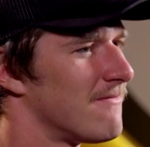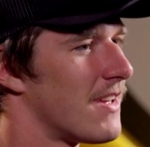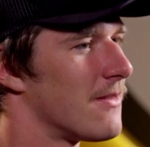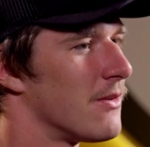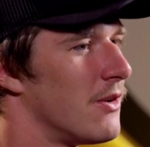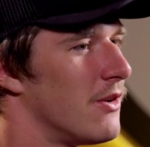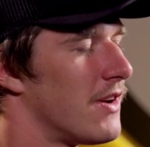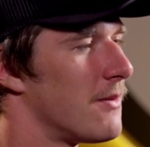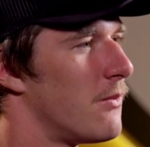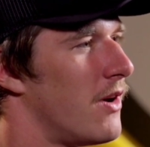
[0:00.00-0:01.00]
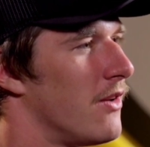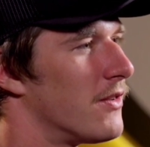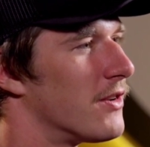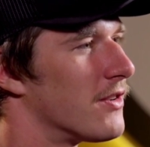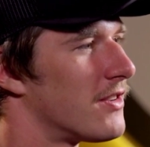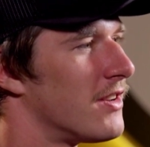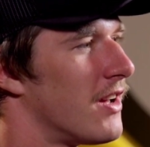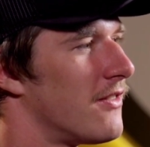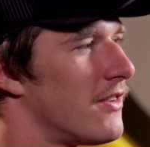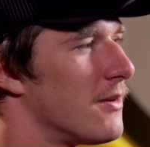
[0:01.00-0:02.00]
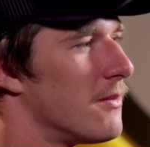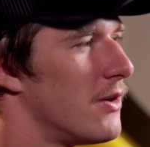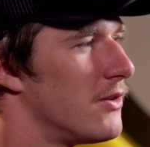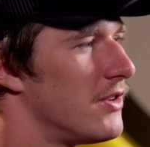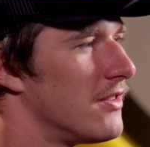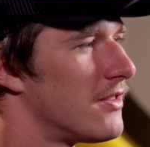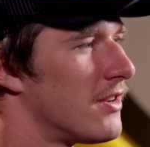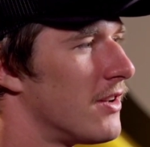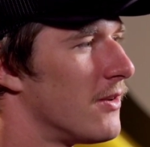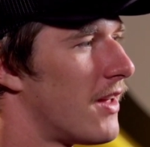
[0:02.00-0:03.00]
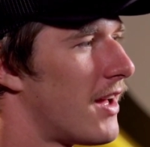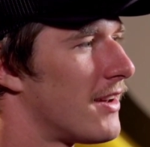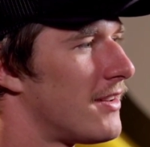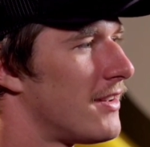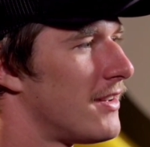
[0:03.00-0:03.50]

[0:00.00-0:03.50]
I don't know if I'm well versed enough in emojis to know that.